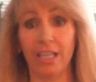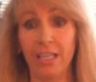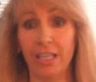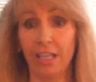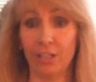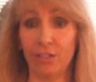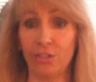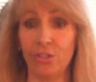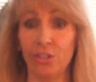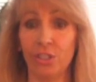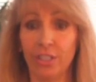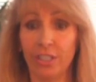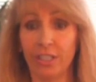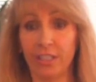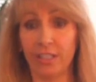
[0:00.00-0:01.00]
And
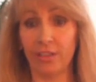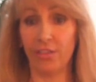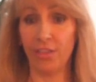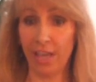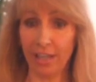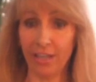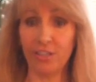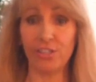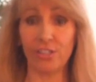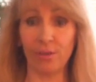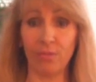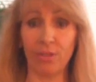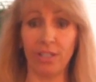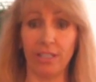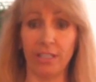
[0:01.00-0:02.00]
that is
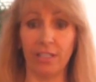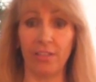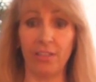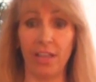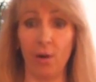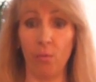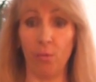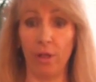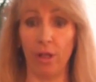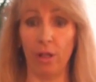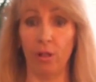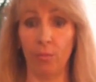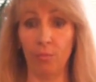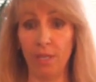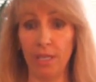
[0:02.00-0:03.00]
something that we'll